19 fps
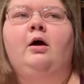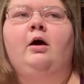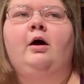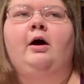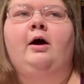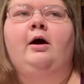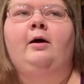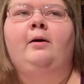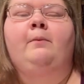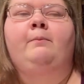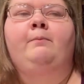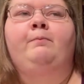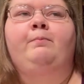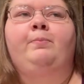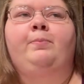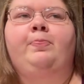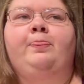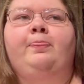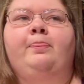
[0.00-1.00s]

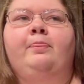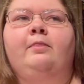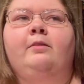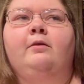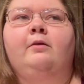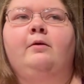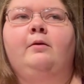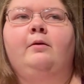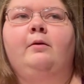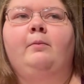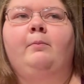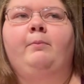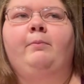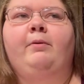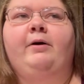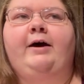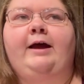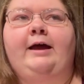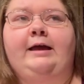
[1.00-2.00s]

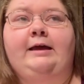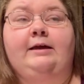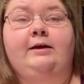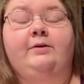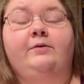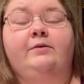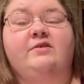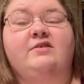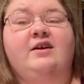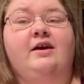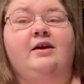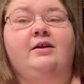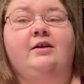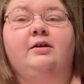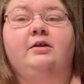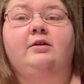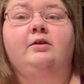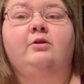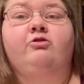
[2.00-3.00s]
But it was kind
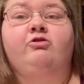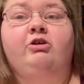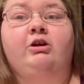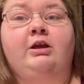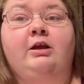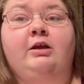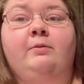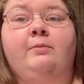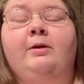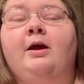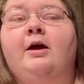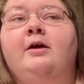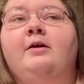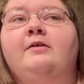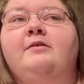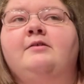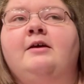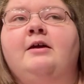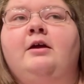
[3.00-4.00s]
of tricky
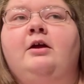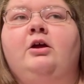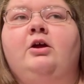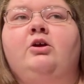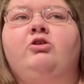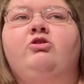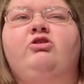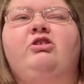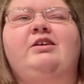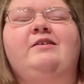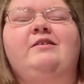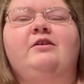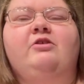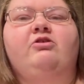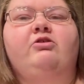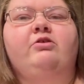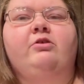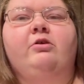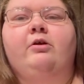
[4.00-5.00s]
because she
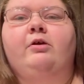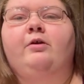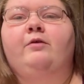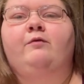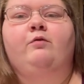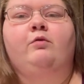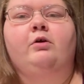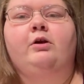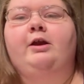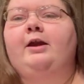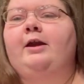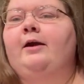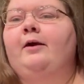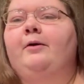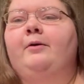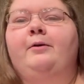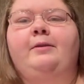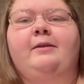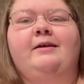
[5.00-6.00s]
stitches a lot on 40
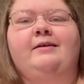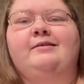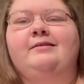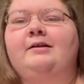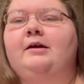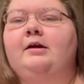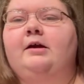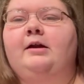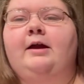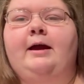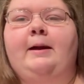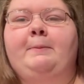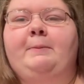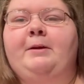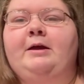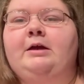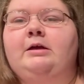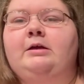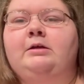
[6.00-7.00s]
count, and that's not going to
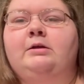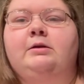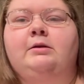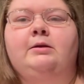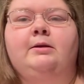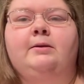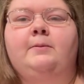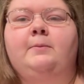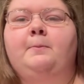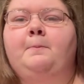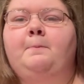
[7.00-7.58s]
happen.